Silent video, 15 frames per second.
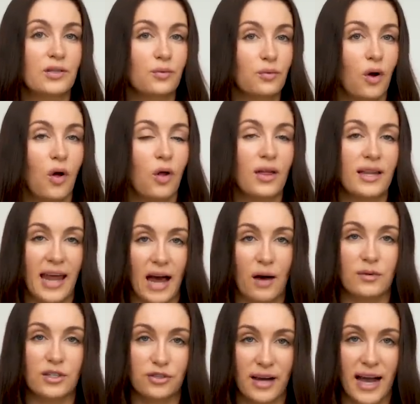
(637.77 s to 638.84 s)
role in how
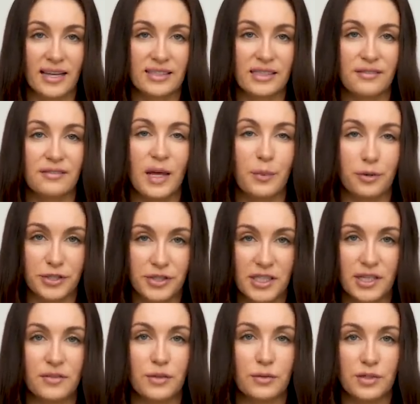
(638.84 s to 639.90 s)
attractive they
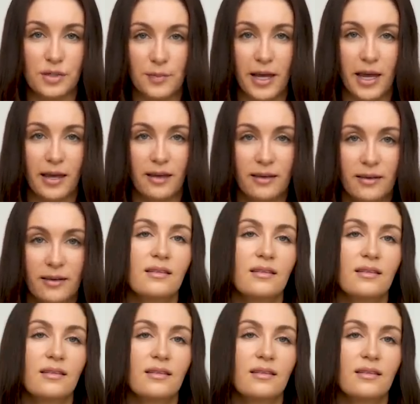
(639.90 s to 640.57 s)
perceive you to be.